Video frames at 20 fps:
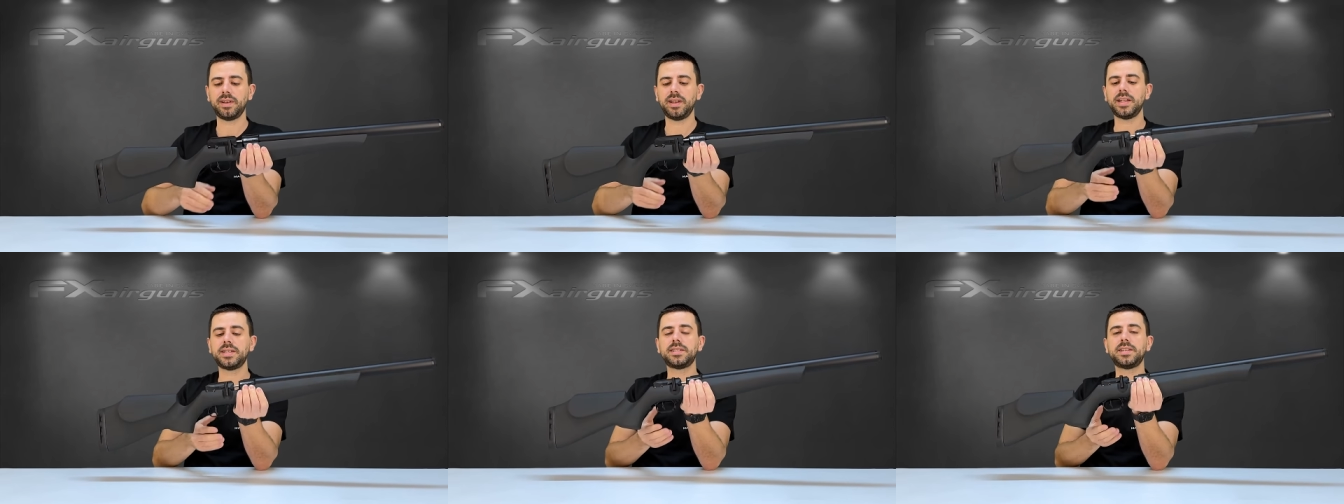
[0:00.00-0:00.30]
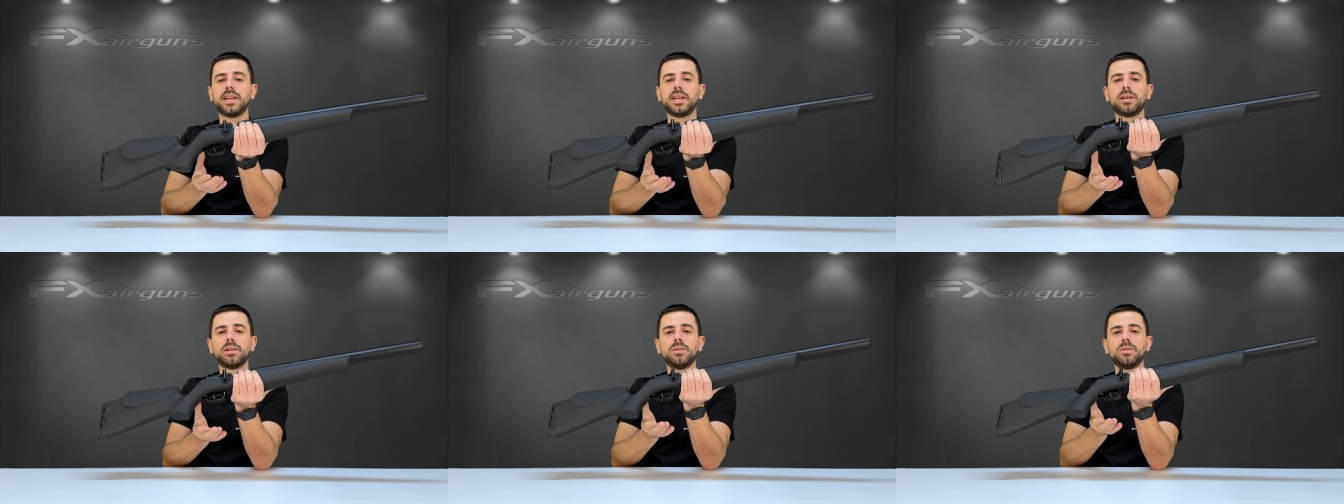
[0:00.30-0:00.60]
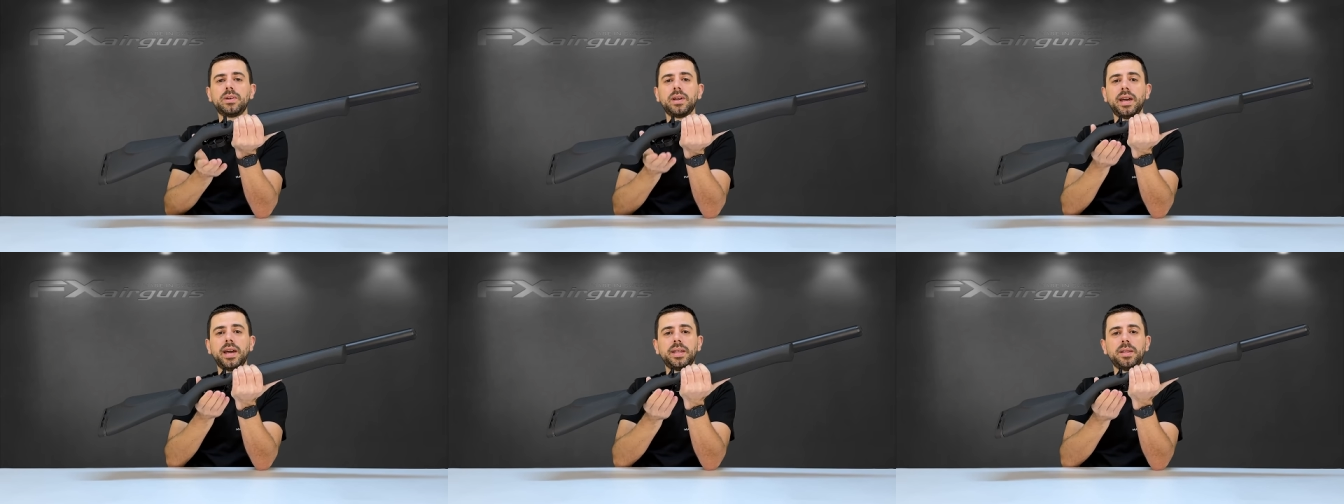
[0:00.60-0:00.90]
let's take a
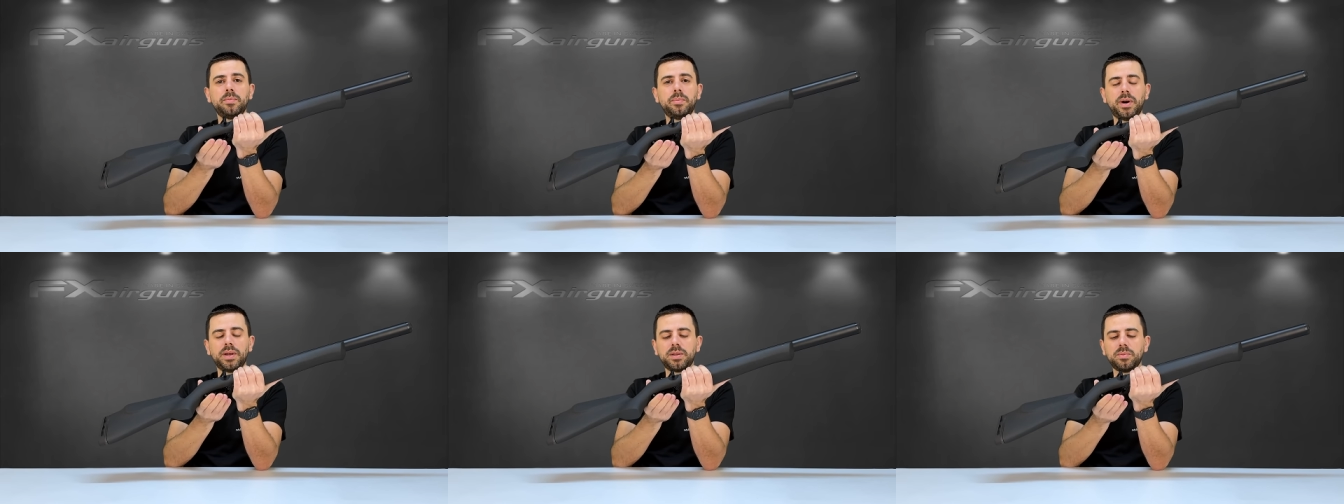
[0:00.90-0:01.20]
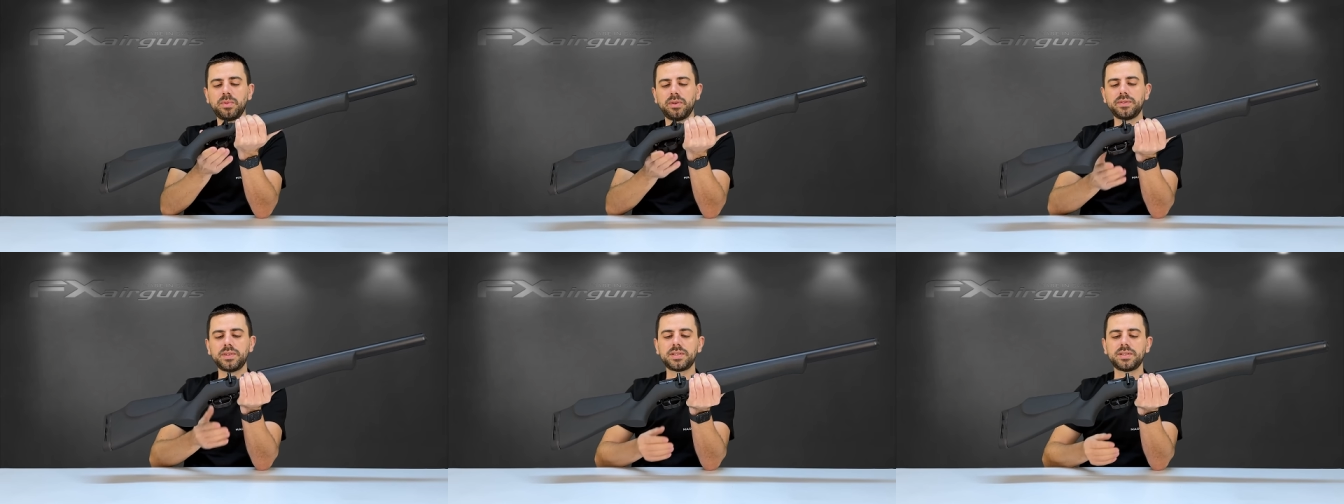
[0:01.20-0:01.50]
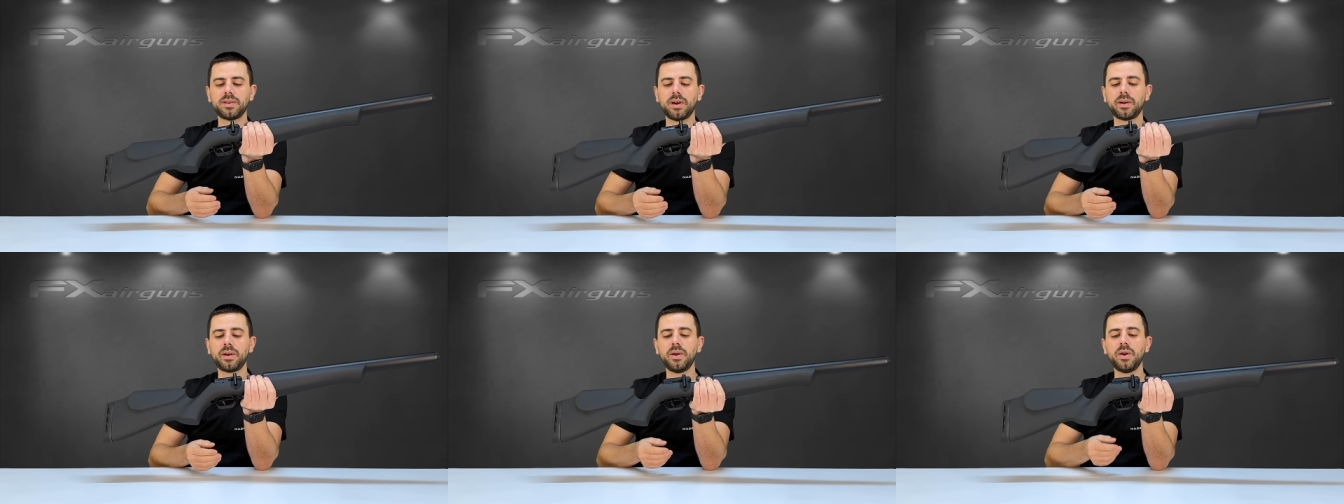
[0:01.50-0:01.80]
look at the bottom of the
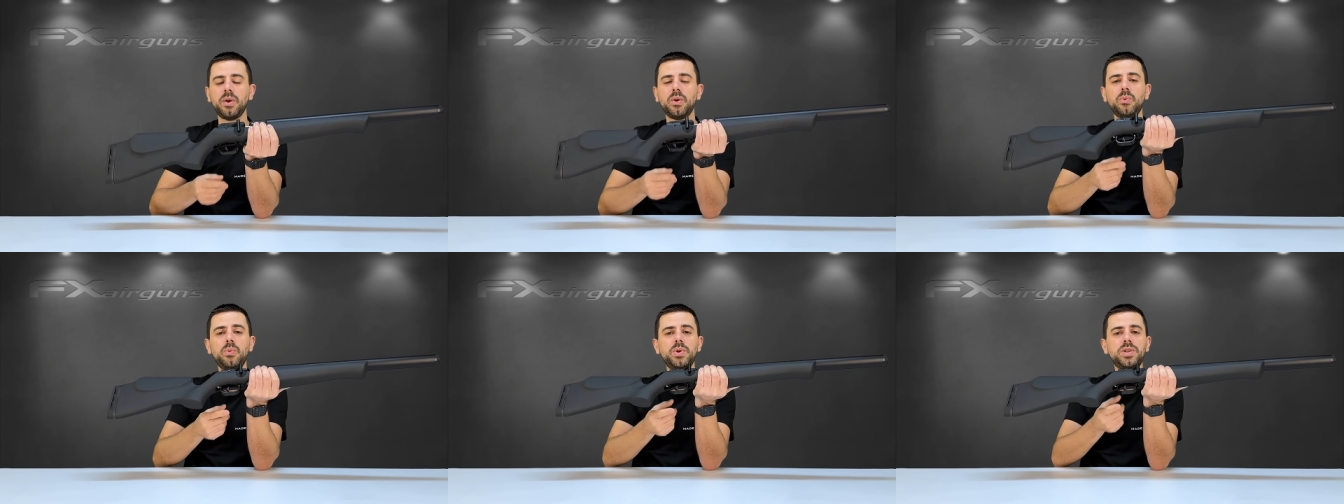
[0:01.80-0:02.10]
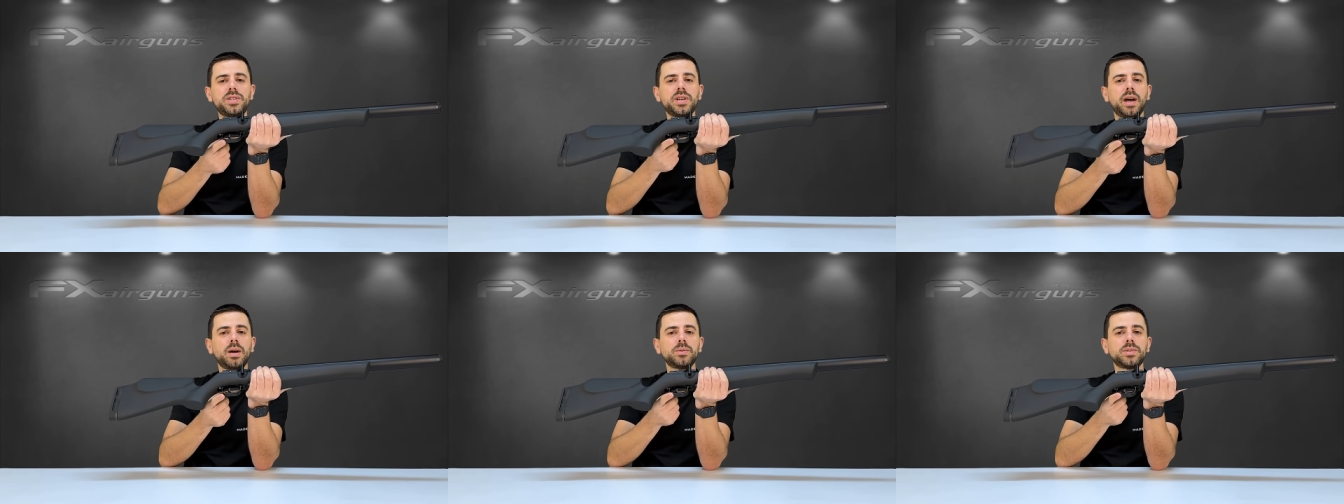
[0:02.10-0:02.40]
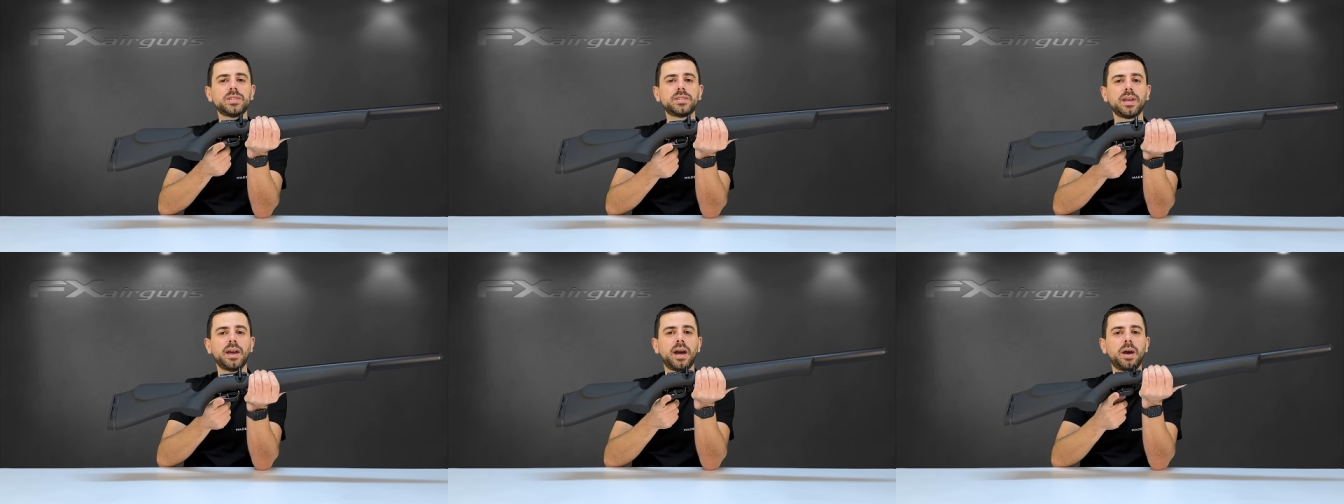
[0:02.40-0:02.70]
stock, which
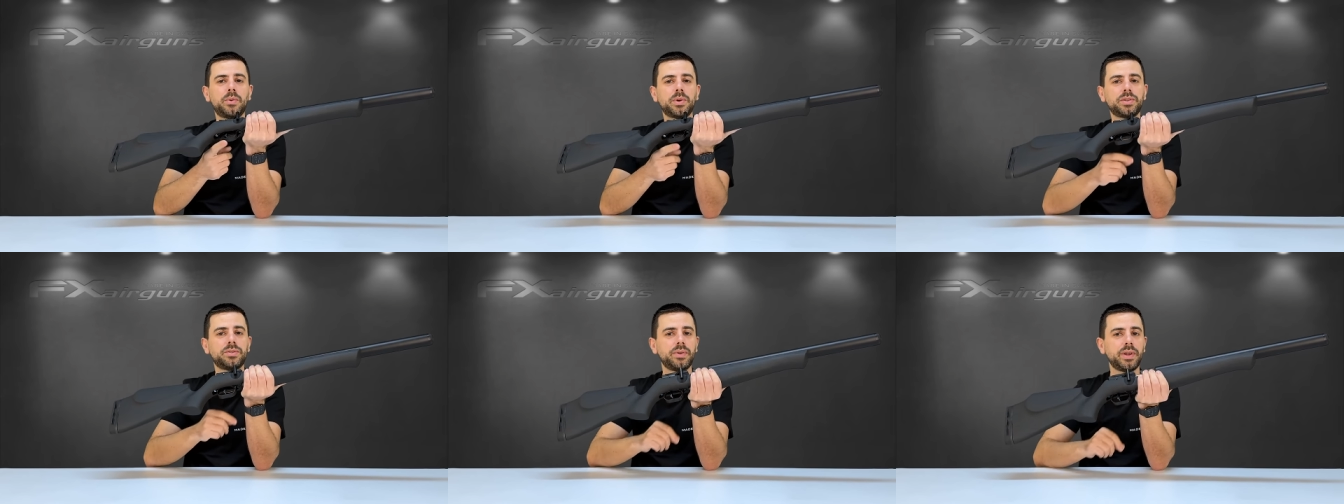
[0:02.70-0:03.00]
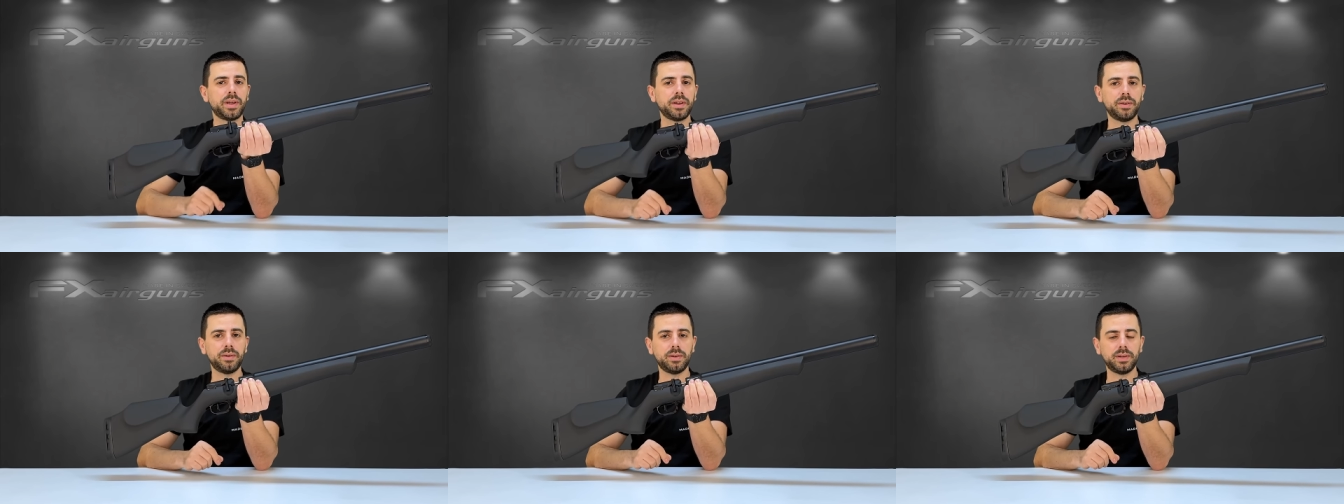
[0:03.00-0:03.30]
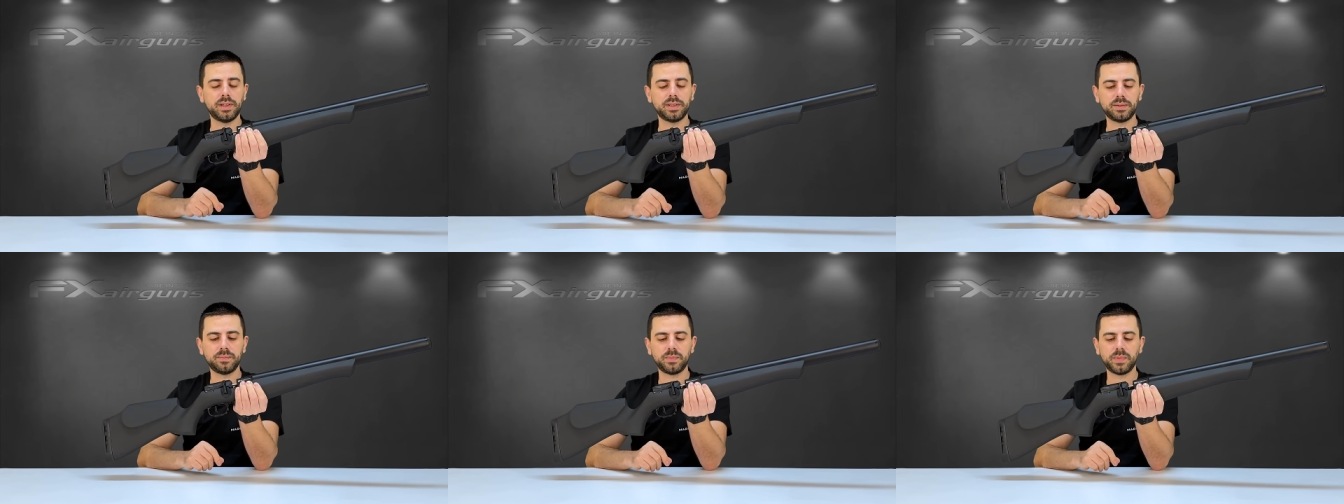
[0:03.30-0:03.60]
houses our trigger
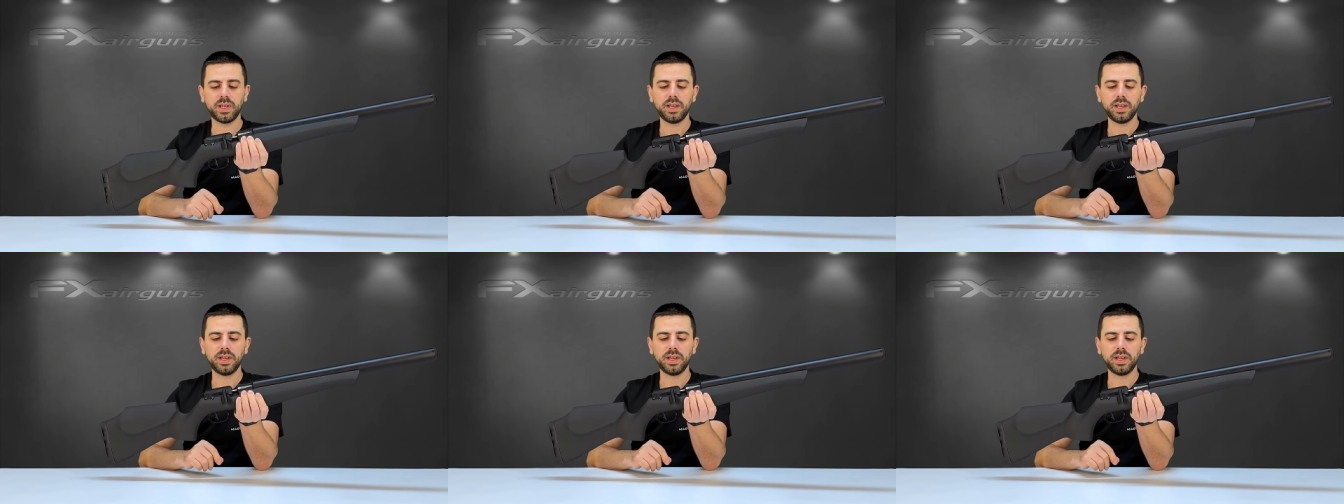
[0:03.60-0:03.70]
unit.